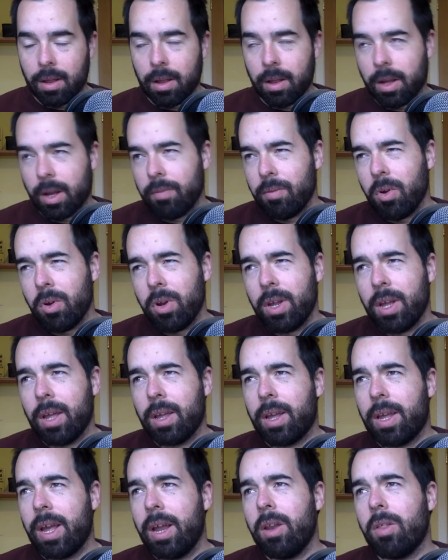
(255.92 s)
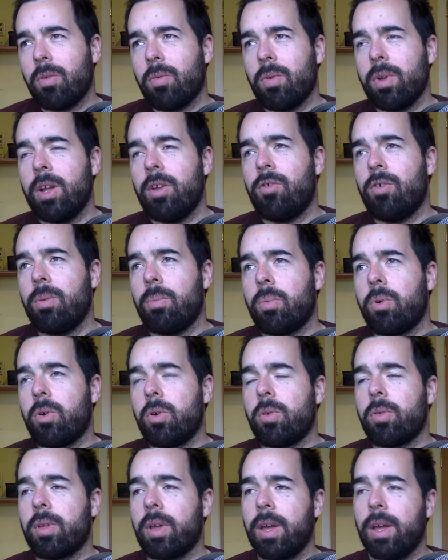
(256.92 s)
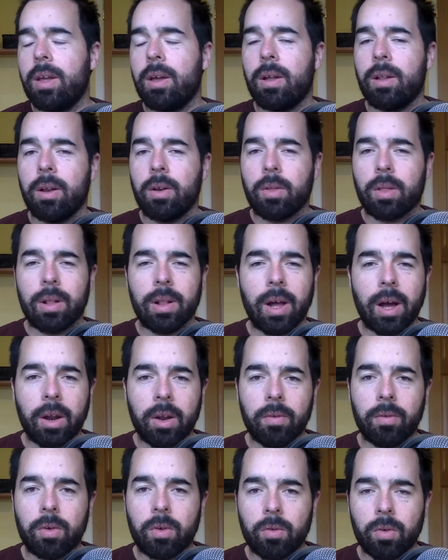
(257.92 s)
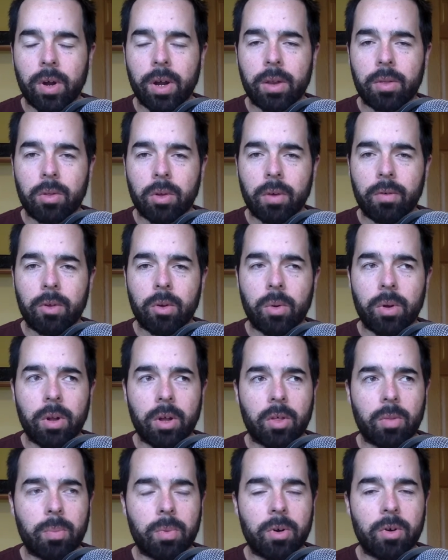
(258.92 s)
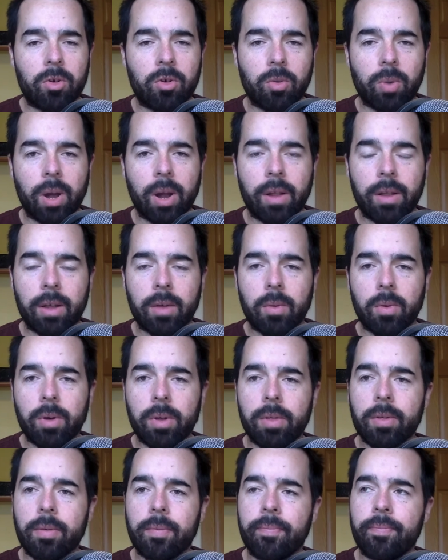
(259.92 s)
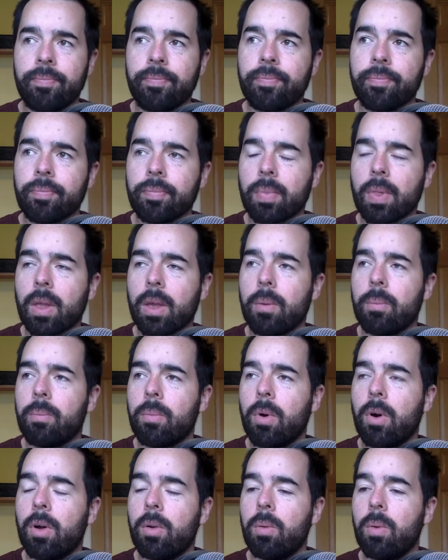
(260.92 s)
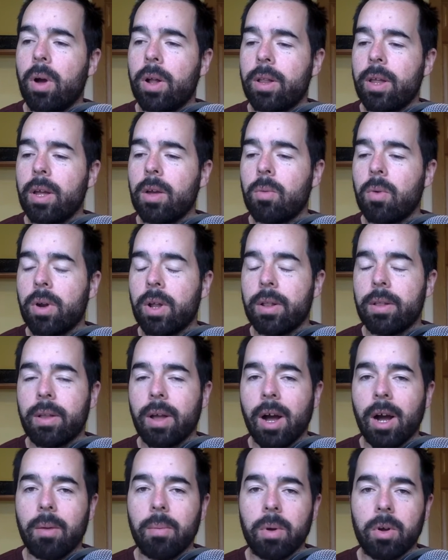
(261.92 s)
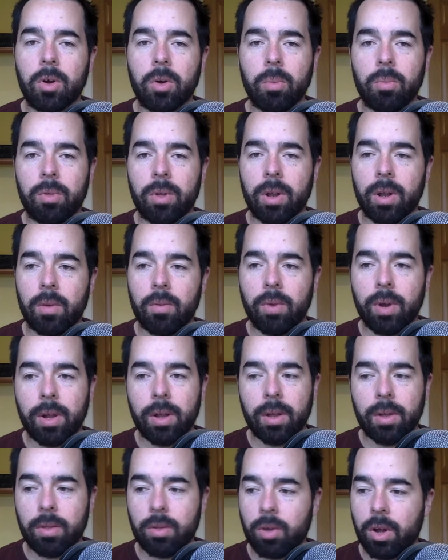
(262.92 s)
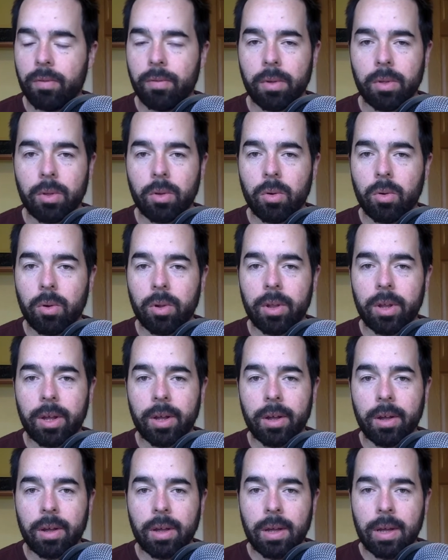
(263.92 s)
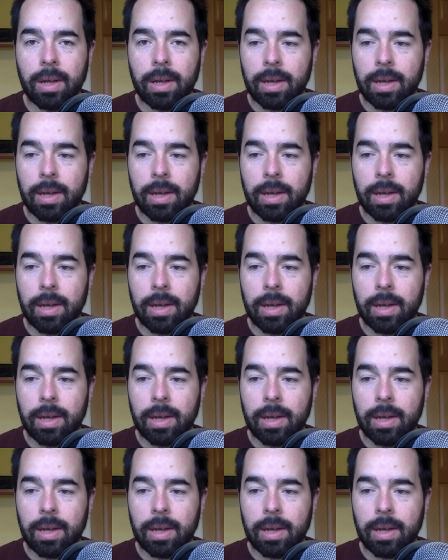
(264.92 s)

Like, I have nothing against religion per se. I think there's a lot of great stuff to it, like spirituality wise. But I think where the dogma comes in, it really stifles the whole thing.